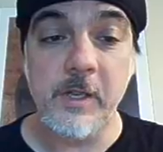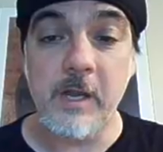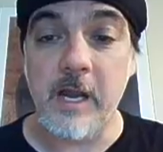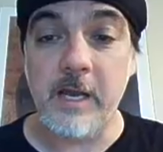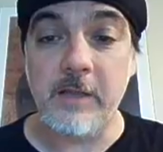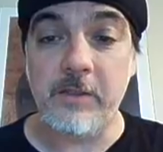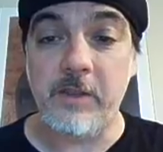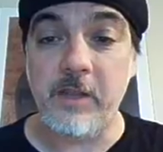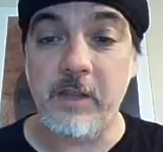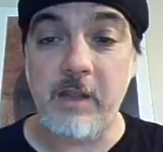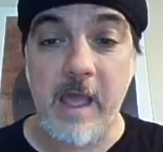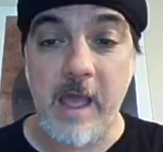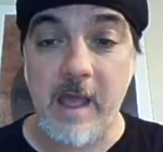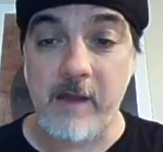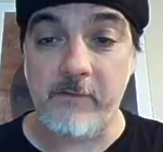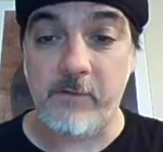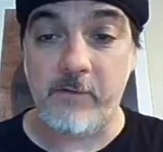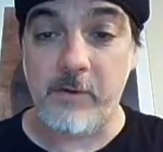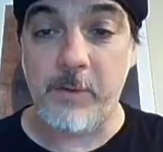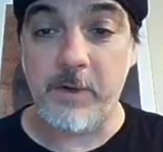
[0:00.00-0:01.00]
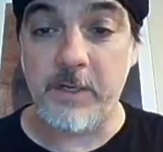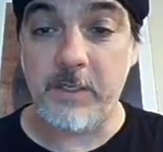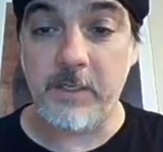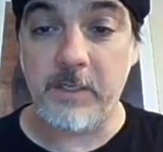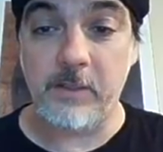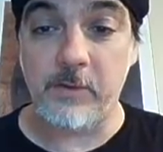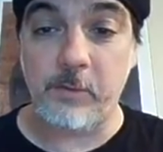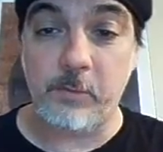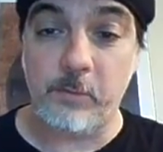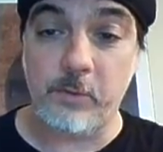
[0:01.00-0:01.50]
I think everybody
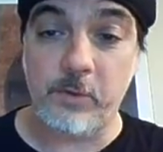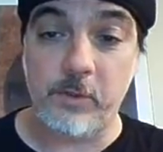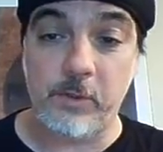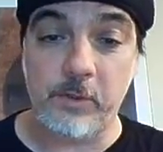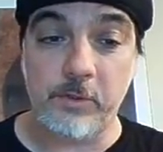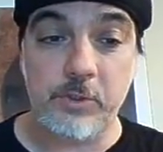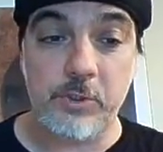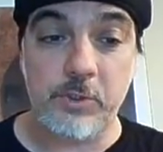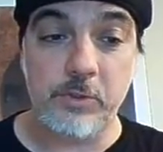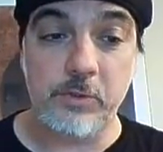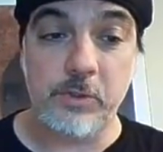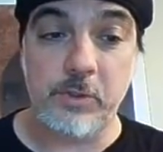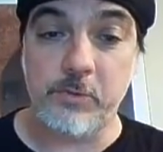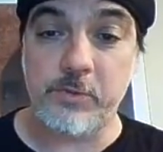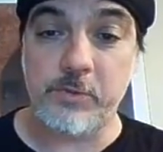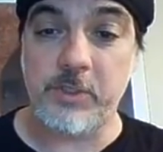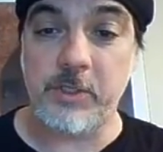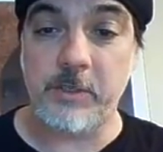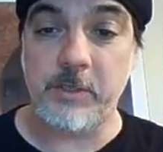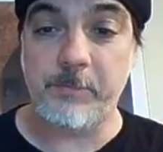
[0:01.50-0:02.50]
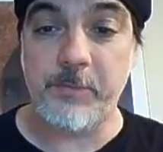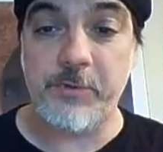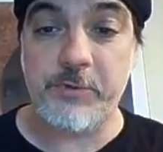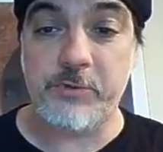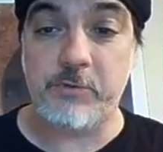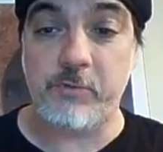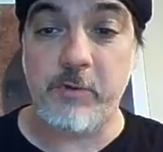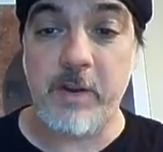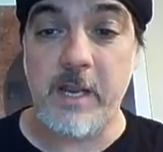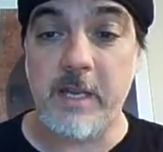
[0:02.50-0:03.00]
in the world should use it.
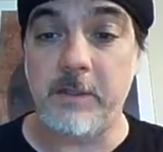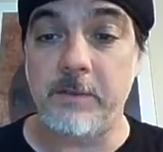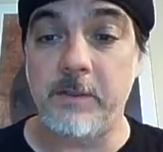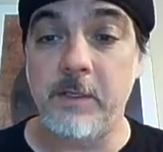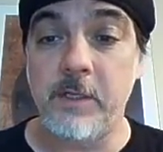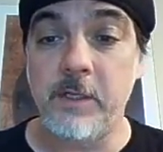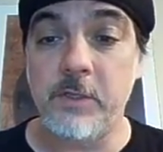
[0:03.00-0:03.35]
It's great.